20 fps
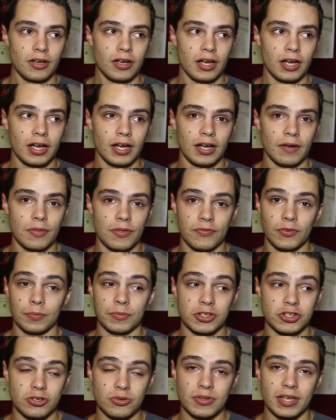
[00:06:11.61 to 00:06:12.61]
of the film
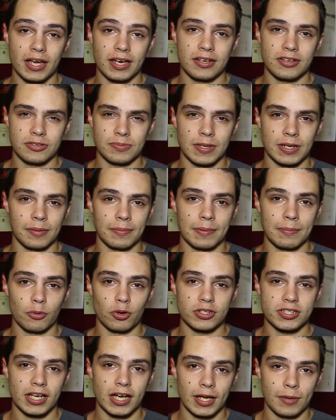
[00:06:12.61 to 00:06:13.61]
to do that and spend a little bit
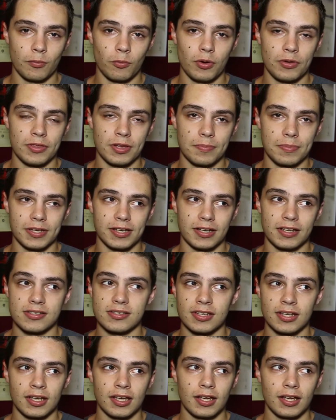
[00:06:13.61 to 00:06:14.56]
more time with it, because